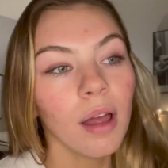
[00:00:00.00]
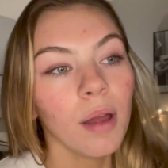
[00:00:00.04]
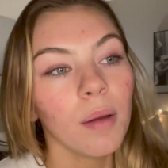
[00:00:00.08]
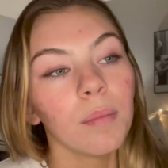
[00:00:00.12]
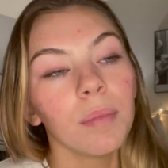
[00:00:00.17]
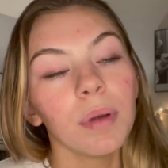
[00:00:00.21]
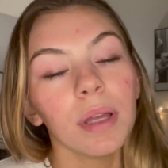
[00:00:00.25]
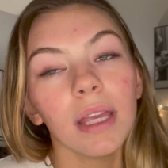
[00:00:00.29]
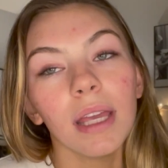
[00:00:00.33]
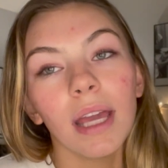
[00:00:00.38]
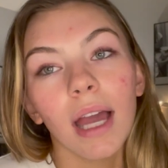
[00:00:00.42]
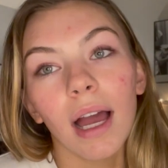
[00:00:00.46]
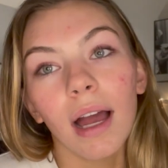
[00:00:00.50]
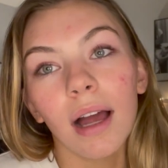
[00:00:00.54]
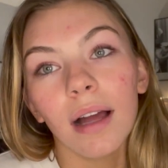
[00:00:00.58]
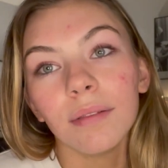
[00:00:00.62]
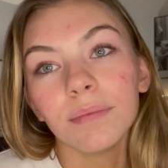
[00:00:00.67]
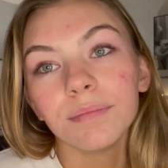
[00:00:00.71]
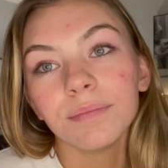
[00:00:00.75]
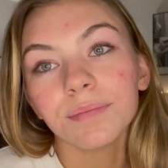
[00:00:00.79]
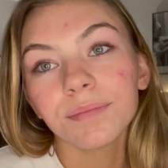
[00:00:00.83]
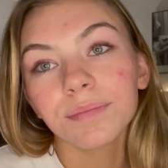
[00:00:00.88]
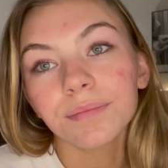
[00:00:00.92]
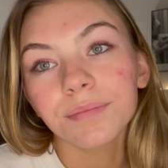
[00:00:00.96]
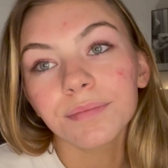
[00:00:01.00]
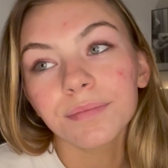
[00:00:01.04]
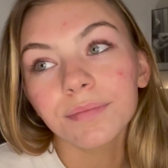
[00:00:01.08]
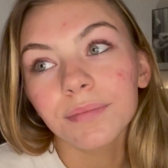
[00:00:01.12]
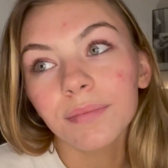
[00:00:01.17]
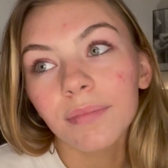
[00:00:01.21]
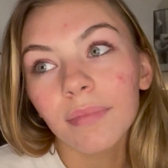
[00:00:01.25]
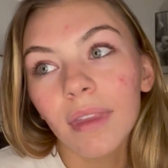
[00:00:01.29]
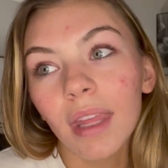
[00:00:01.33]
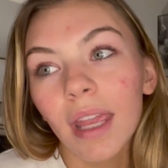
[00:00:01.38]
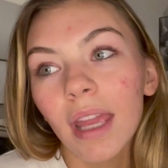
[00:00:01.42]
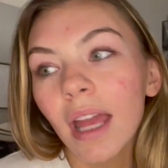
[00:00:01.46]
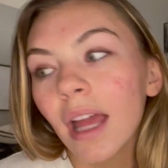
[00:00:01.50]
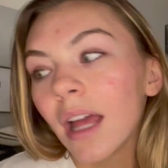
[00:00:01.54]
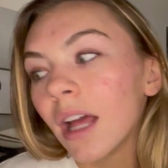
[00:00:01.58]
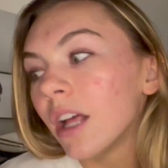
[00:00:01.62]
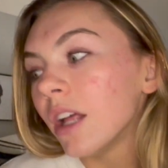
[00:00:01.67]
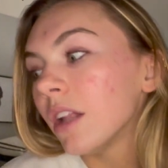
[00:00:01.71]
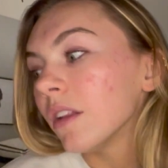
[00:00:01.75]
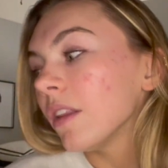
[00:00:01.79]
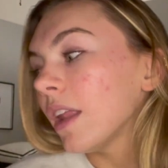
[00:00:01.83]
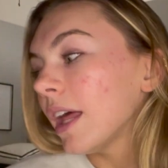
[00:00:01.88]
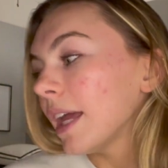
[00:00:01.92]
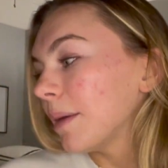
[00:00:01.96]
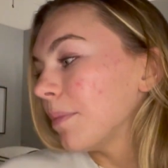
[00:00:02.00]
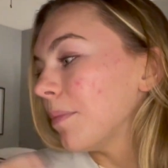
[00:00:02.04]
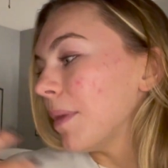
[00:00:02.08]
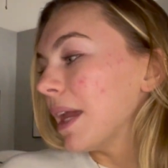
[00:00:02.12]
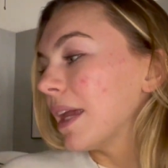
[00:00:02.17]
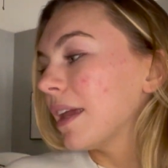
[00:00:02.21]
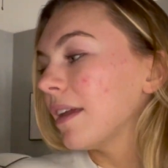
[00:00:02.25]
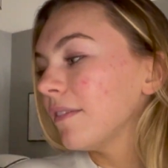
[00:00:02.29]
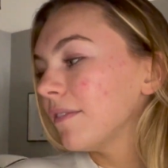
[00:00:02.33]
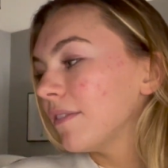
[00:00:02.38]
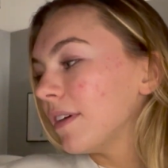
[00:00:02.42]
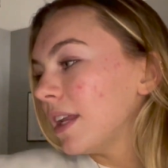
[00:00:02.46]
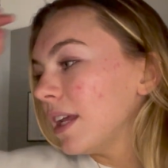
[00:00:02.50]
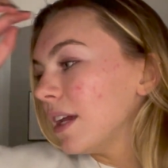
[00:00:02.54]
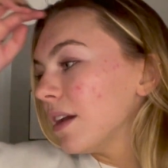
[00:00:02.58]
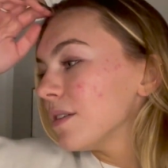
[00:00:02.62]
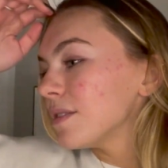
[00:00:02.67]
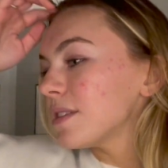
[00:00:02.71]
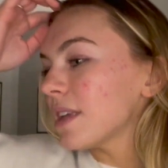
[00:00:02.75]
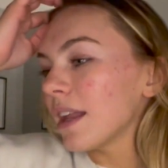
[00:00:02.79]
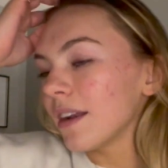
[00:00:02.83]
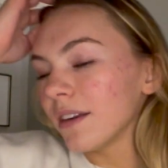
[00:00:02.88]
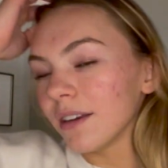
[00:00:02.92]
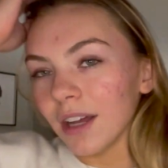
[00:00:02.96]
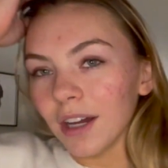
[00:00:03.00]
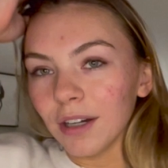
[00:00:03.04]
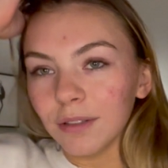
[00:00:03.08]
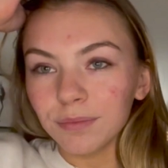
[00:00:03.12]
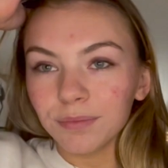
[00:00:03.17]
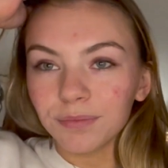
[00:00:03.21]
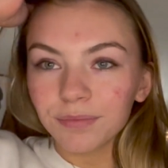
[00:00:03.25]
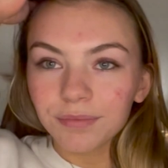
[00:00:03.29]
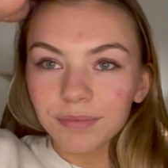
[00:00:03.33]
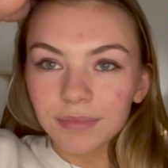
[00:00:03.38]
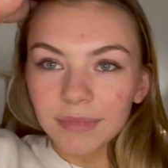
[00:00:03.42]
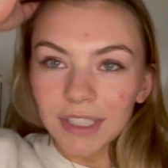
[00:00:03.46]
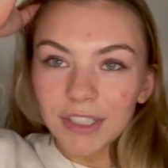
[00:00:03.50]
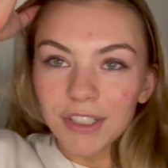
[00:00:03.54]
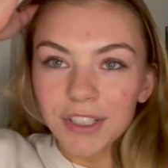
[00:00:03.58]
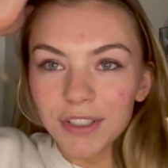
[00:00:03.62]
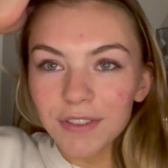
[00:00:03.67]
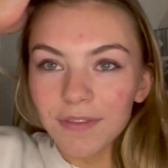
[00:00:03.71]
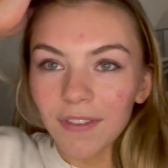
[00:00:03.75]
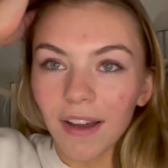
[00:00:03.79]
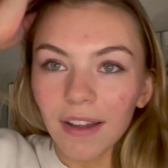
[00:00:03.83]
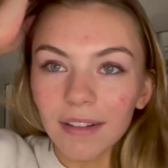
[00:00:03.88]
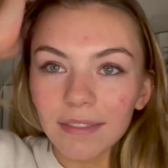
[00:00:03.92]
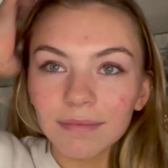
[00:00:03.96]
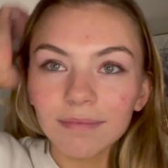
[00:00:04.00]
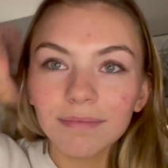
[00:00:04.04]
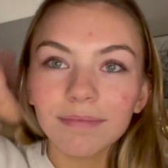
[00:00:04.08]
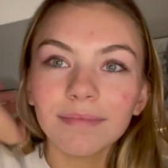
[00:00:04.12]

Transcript: But yeah, like making videos, I don't know, it's just fun.